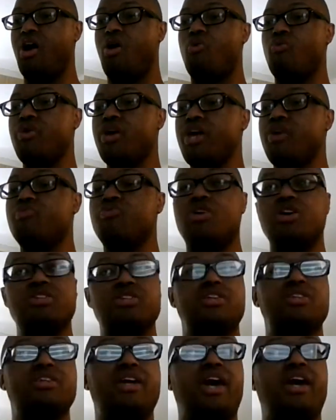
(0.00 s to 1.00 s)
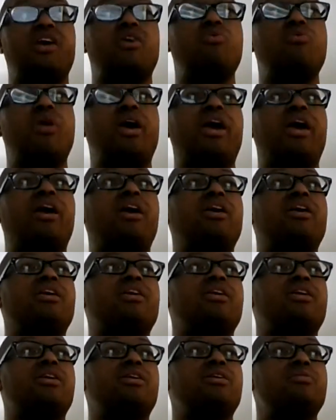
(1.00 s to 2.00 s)
We want to take away
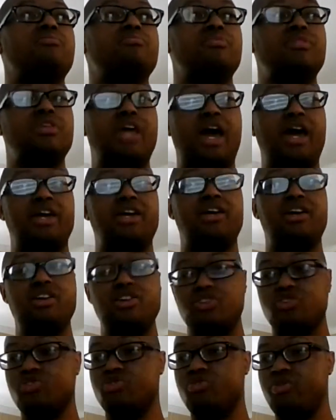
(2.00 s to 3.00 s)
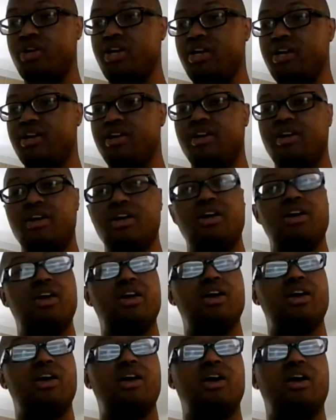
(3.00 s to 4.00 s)
black history,
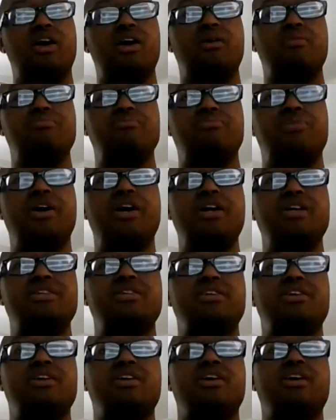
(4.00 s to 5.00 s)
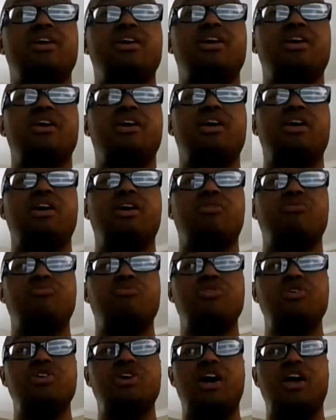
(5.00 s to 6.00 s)
but
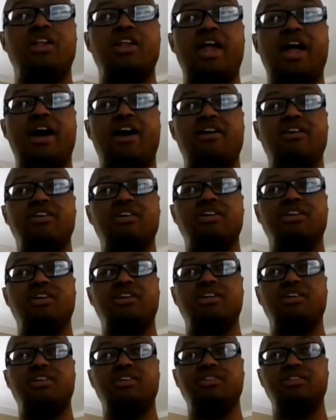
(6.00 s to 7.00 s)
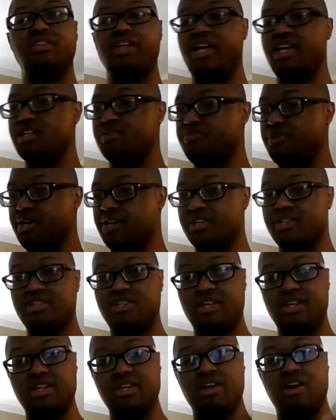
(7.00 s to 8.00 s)
will allow lesbians
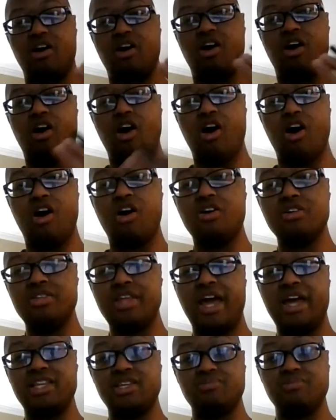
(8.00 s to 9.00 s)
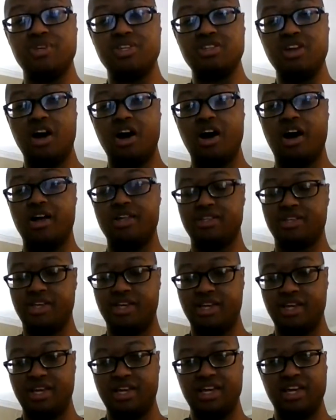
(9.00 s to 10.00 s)
and all that to be taught
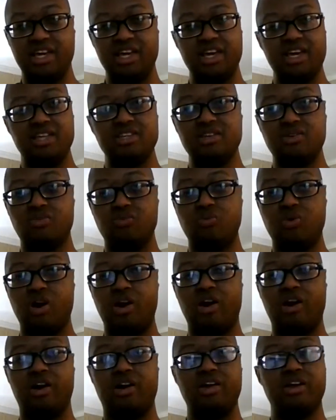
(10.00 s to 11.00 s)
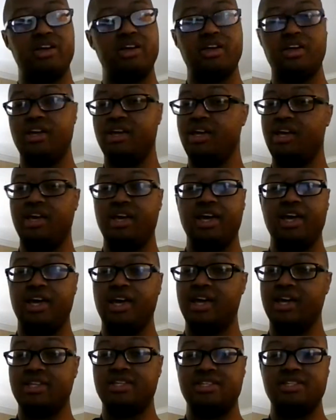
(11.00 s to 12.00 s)
in the Word.
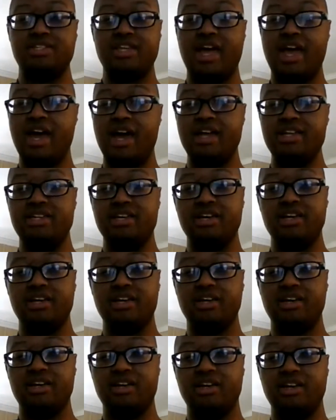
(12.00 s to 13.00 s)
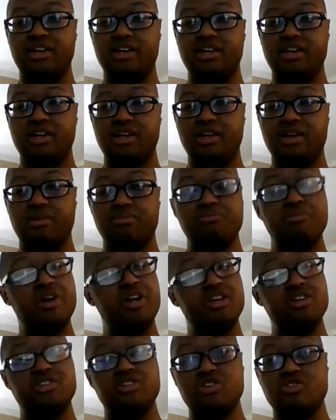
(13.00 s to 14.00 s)
It's sad, but
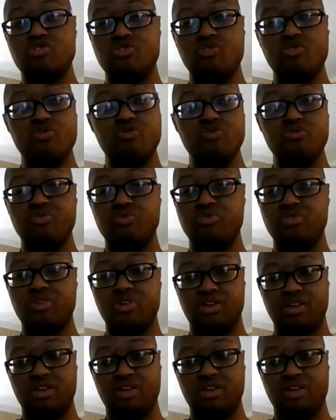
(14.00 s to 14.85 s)
it's the truth,